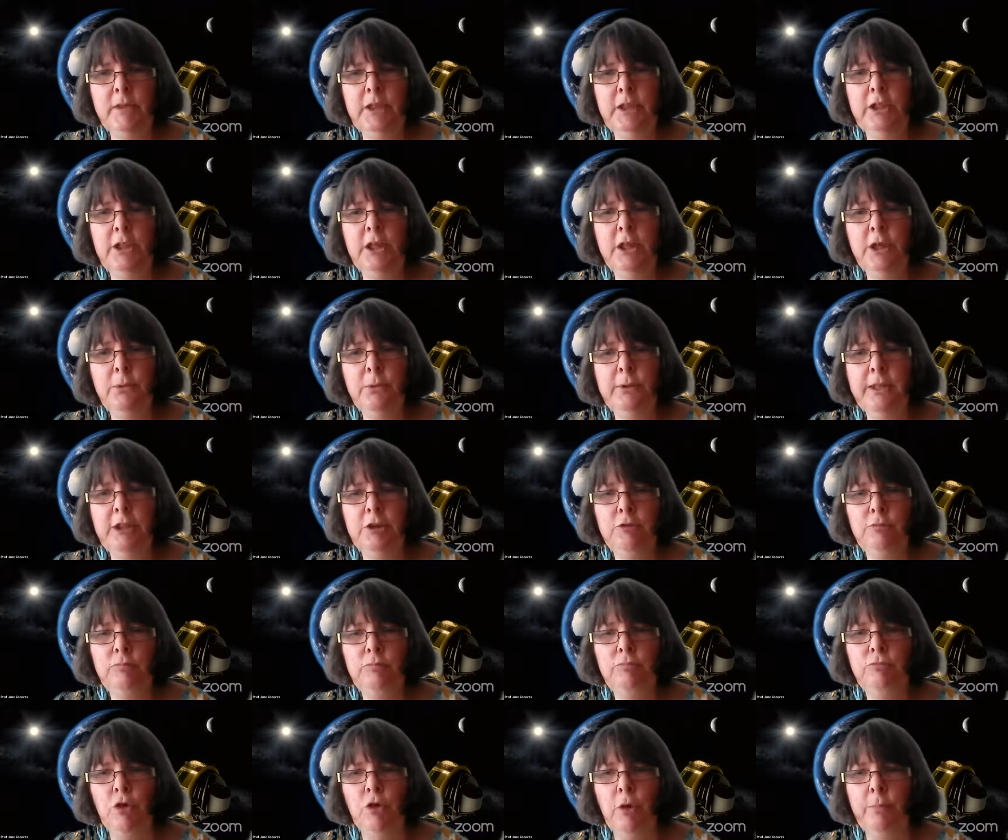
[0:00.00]
we
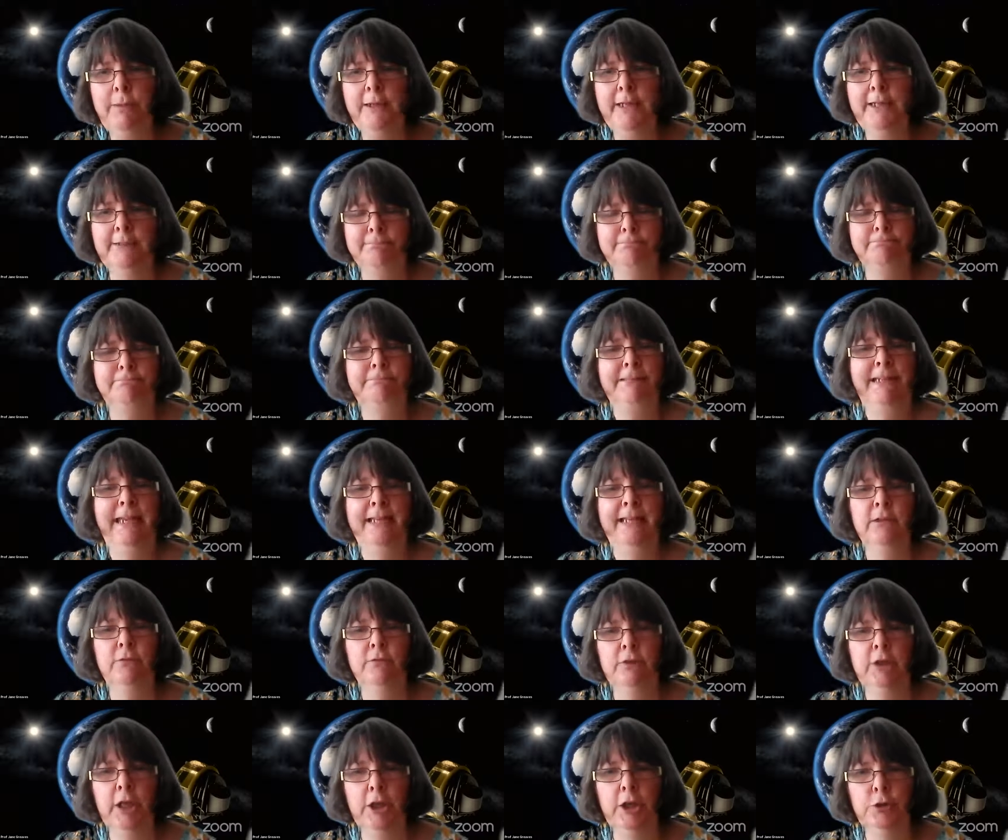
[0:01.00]
drop our can
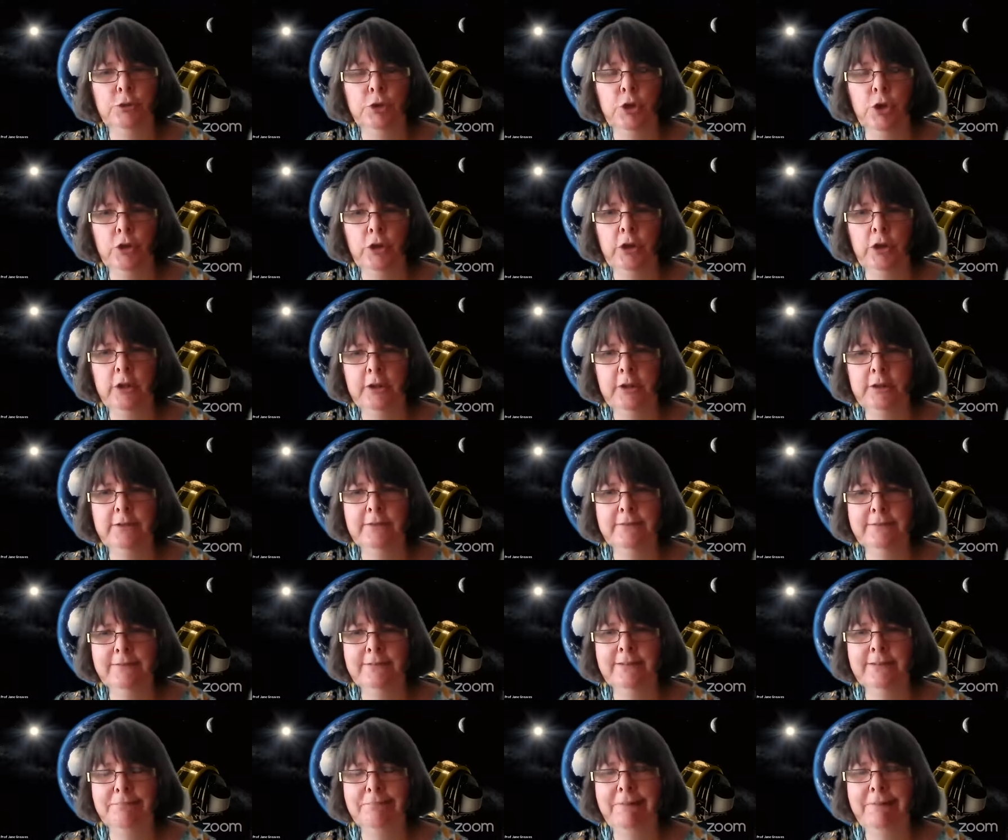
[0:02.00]
of Coke on
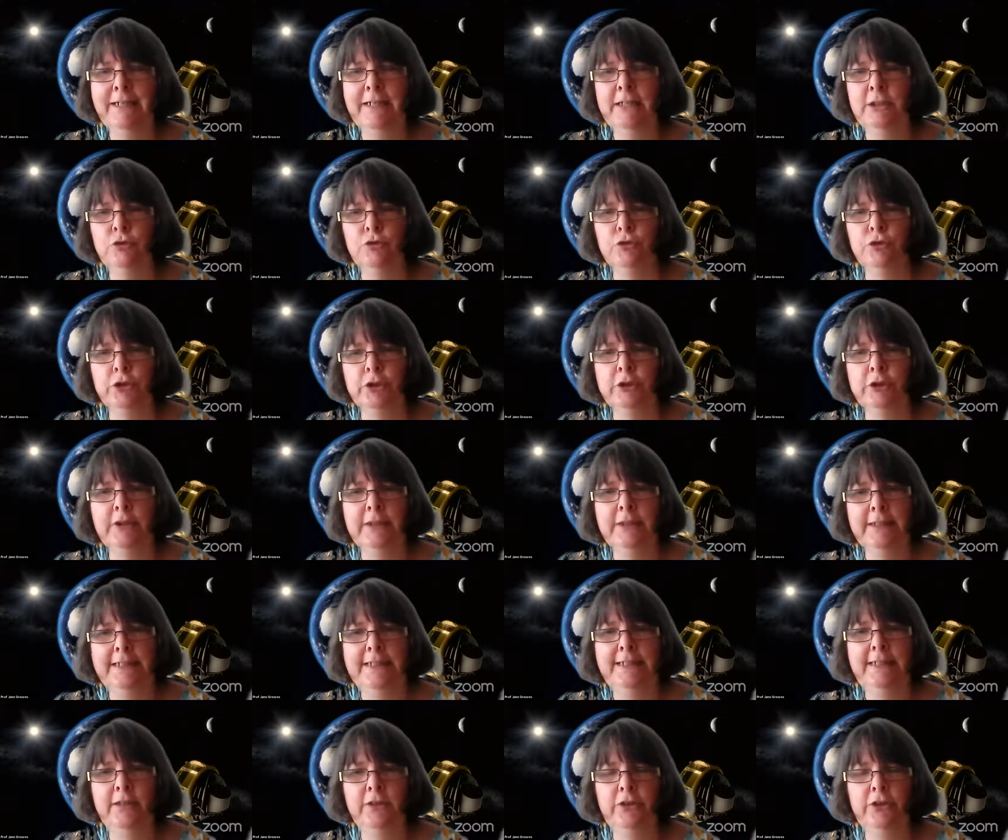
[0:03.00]
the ground and
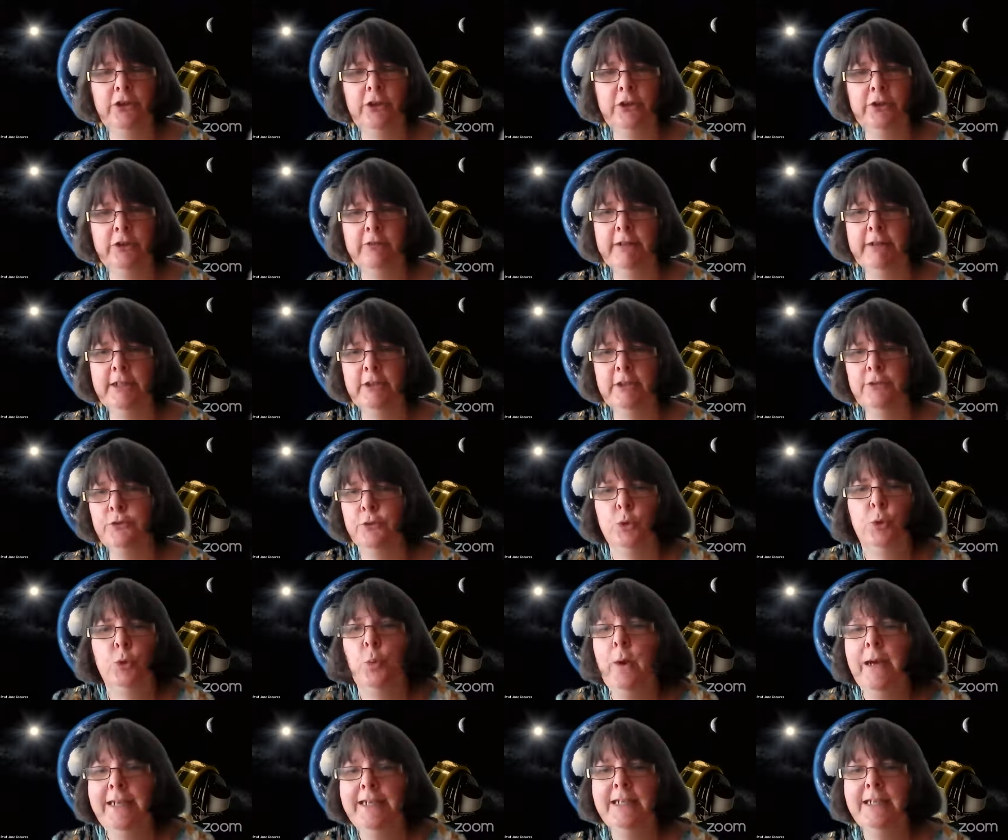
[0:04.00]
the tardigrades
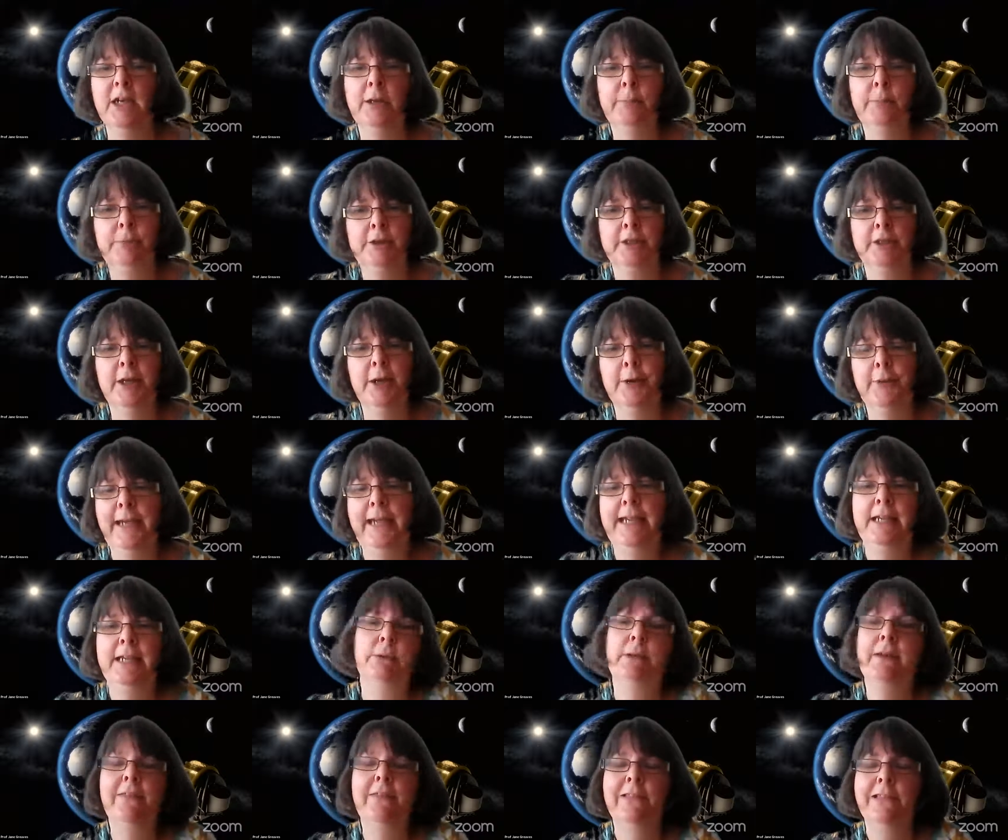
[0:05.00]
all wake up and go,
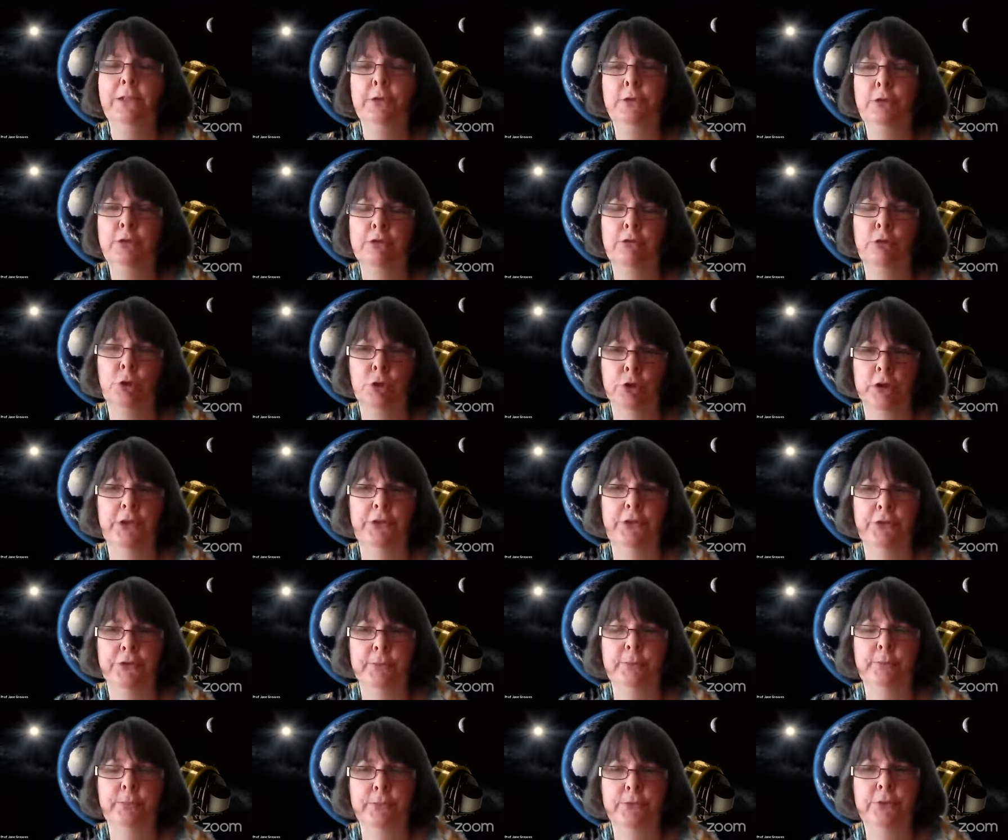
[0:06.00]
hey, we're the lunar
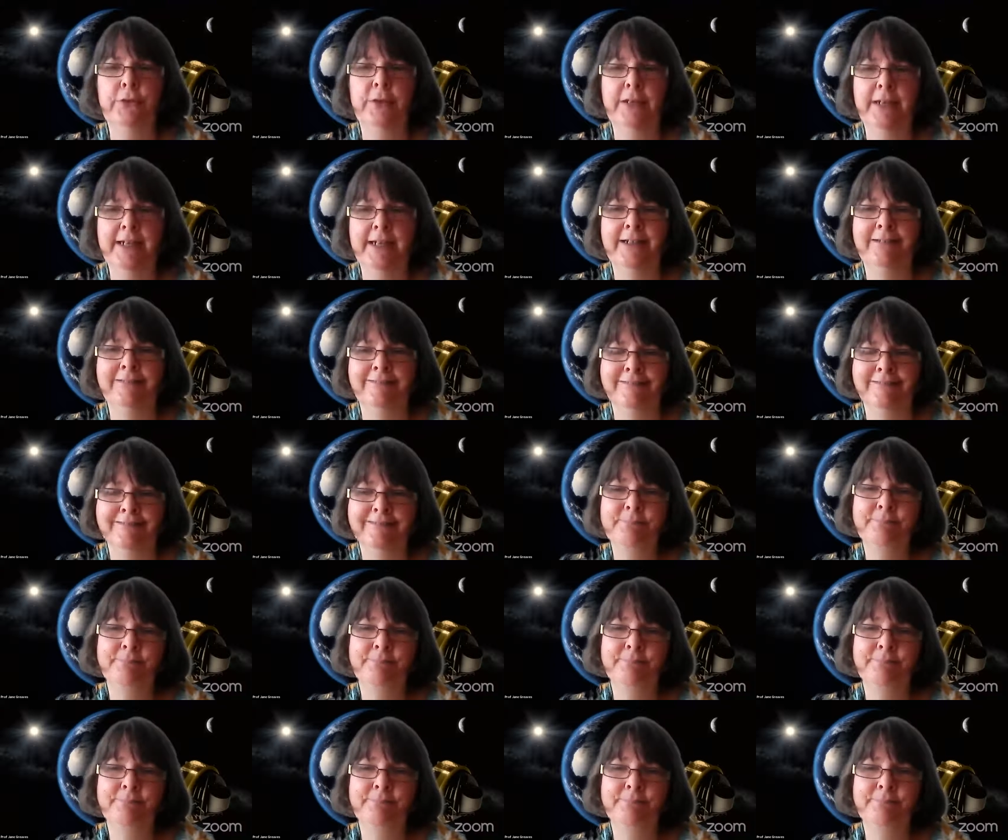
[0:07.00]
organisms now.